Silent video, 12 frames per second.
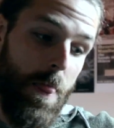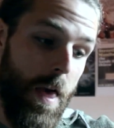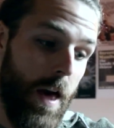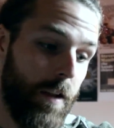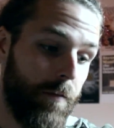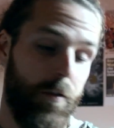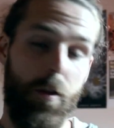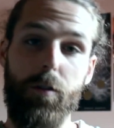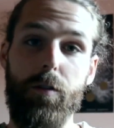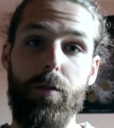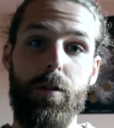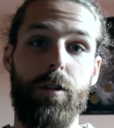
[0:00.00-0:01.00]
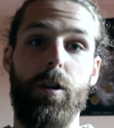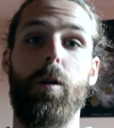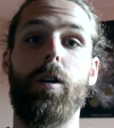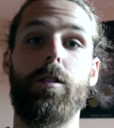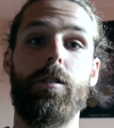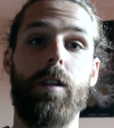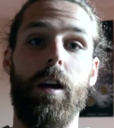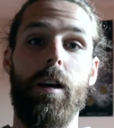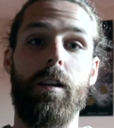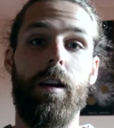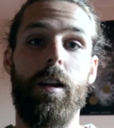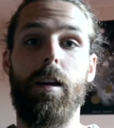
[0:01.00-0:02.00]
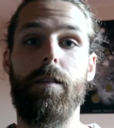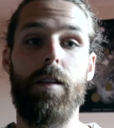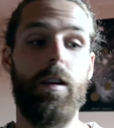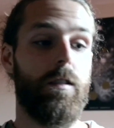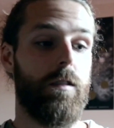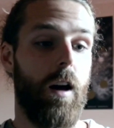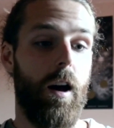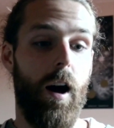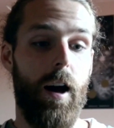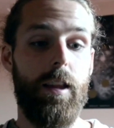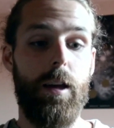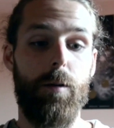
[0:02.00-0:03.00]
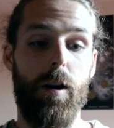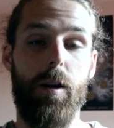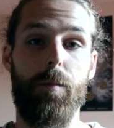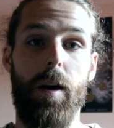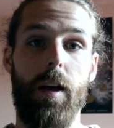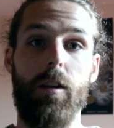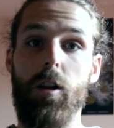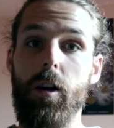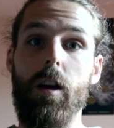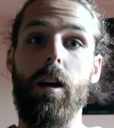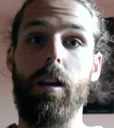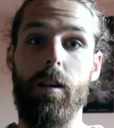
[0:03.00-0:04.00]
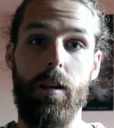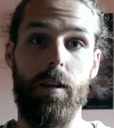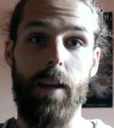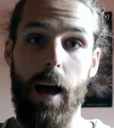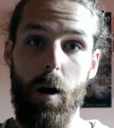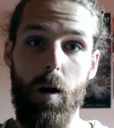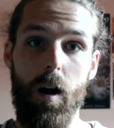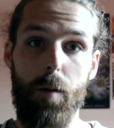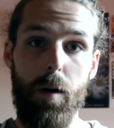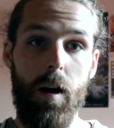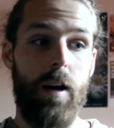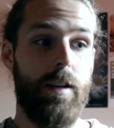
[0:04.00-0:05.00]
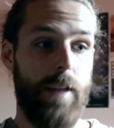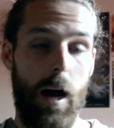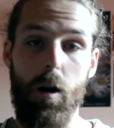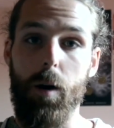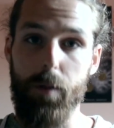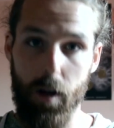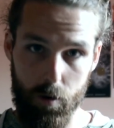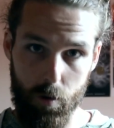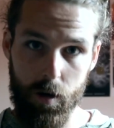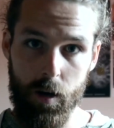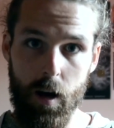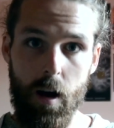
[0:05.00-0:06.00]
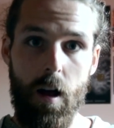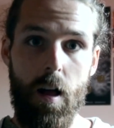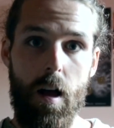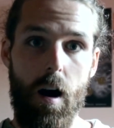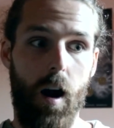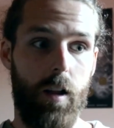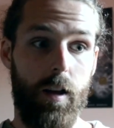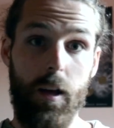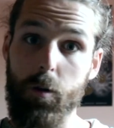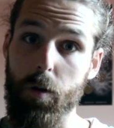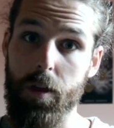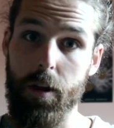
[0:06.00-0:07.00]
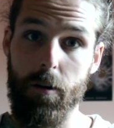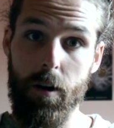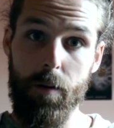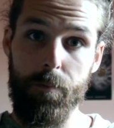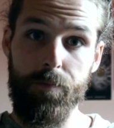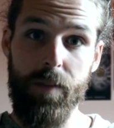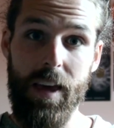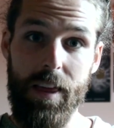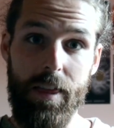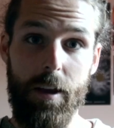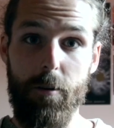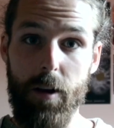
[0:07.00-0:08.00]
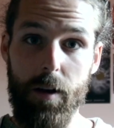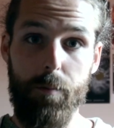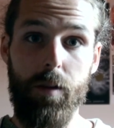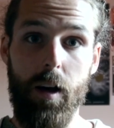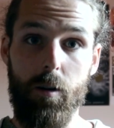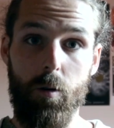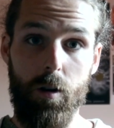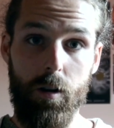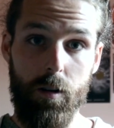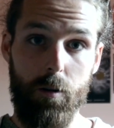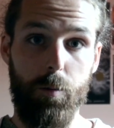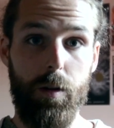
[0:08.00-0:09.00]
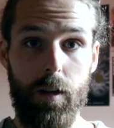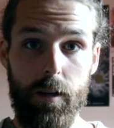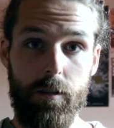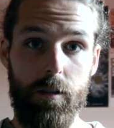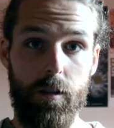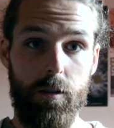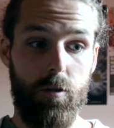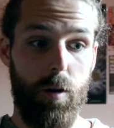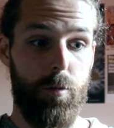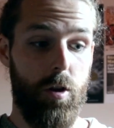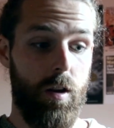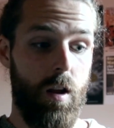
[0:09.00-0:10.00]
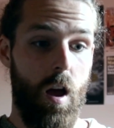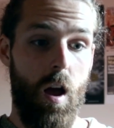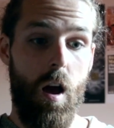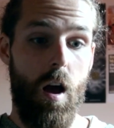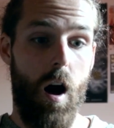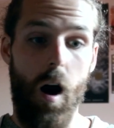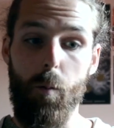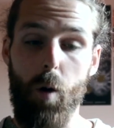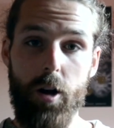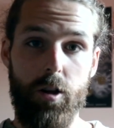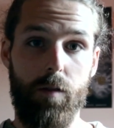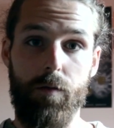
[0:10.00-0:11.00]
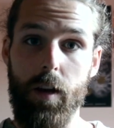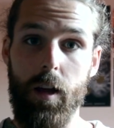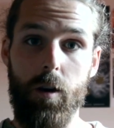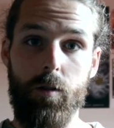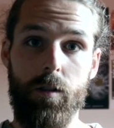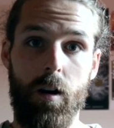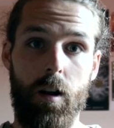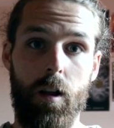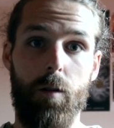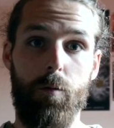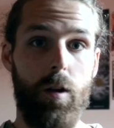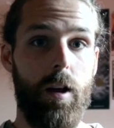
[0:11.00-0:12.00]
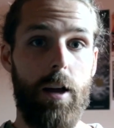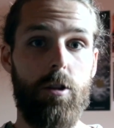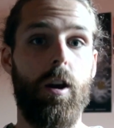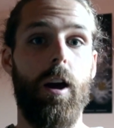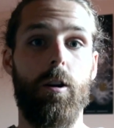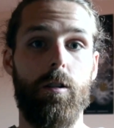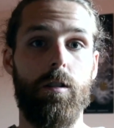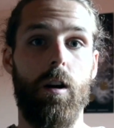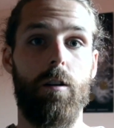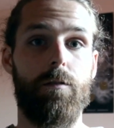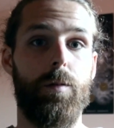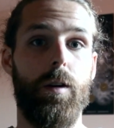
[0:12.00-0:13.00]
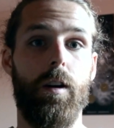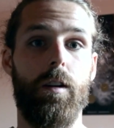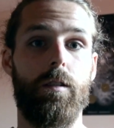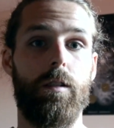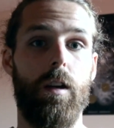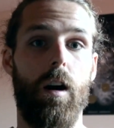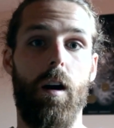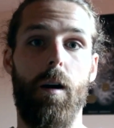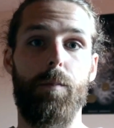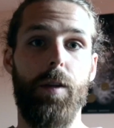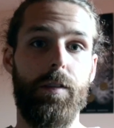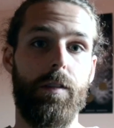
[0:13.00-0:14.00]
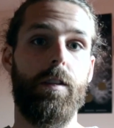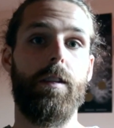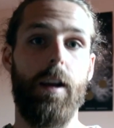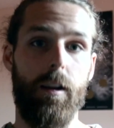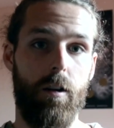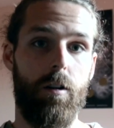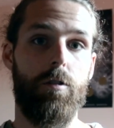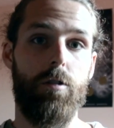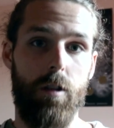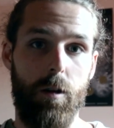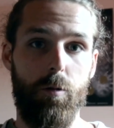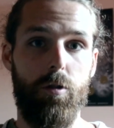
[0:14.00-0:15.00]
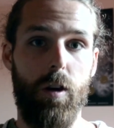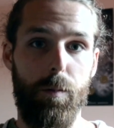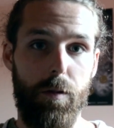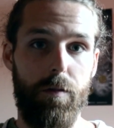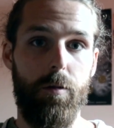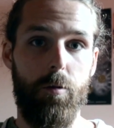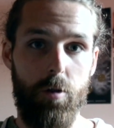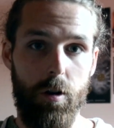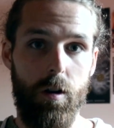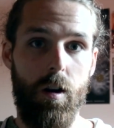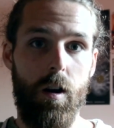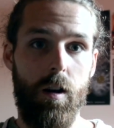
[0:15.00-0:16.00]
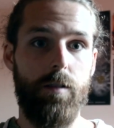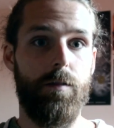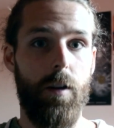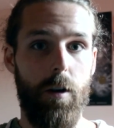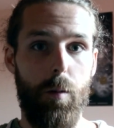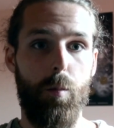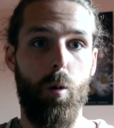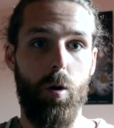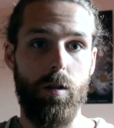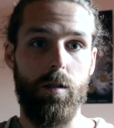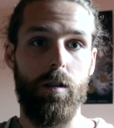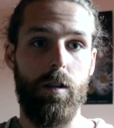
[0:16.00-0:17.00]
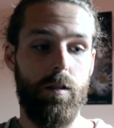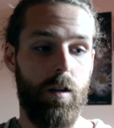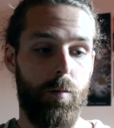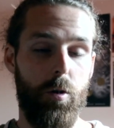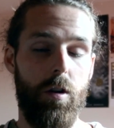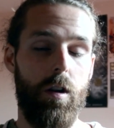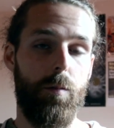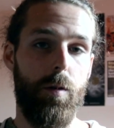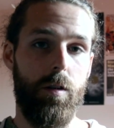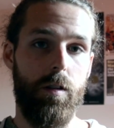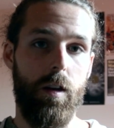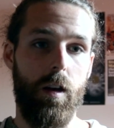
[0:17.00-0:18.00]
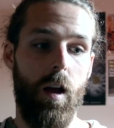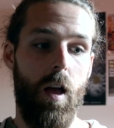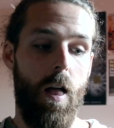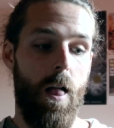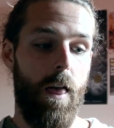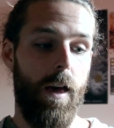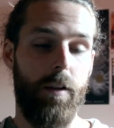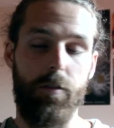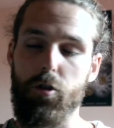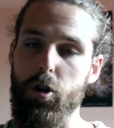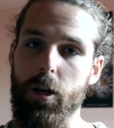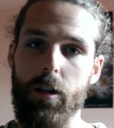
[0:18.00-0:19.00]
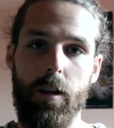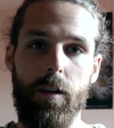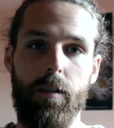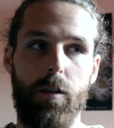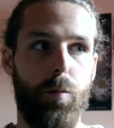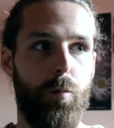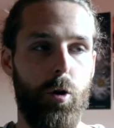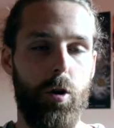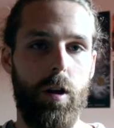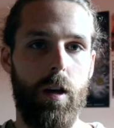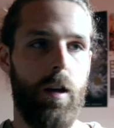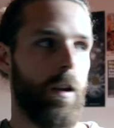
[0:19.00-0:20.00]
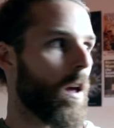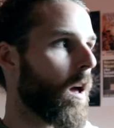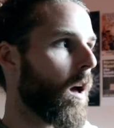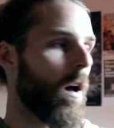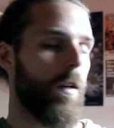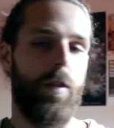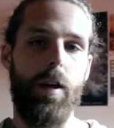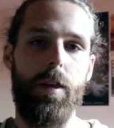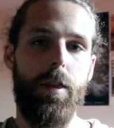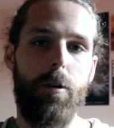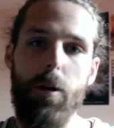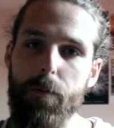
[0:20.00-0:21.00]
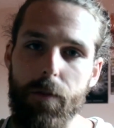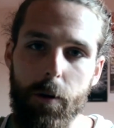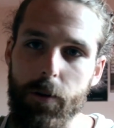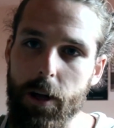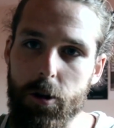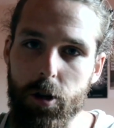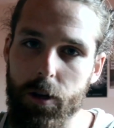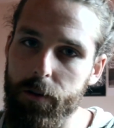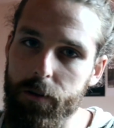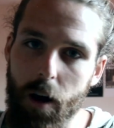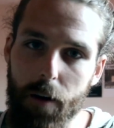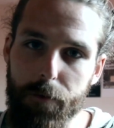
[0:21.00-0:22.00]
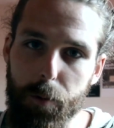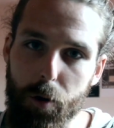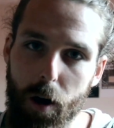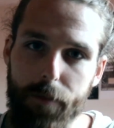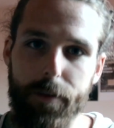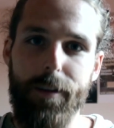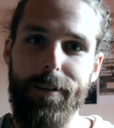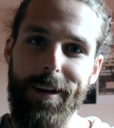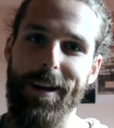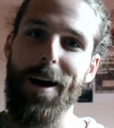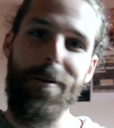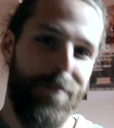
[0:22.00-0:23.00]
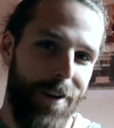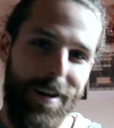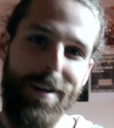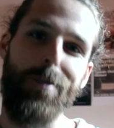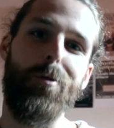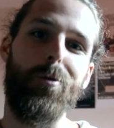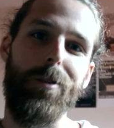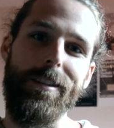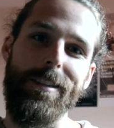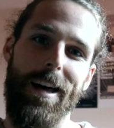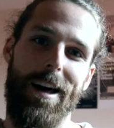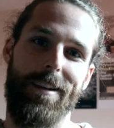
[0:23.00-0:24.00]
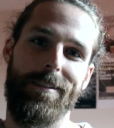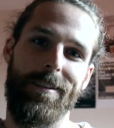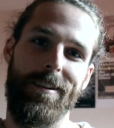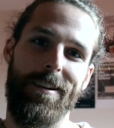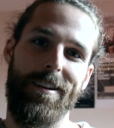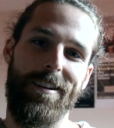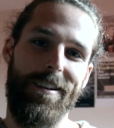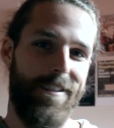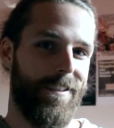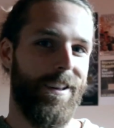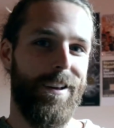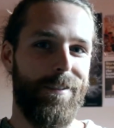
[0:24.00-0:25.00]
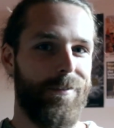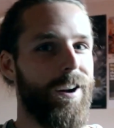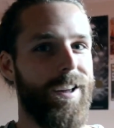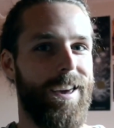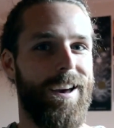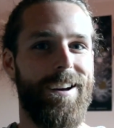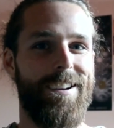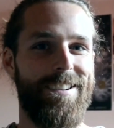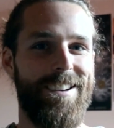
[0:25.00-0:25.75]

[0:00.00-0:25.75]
And for those of you that don't understand any of this, I highly recommend looking into the DAO Hub, DAOhub.org, looking into Ethereum, Ethereum.org. There will be links in the description. Watching videos on it. Really educate yourself, because this is the technology that will shape the future. It's very important. It's community building. It's genius. It's brilliant. the Ethereum Foundation is not for profit. Like, how fucking cool is that? Like, fuck yeah.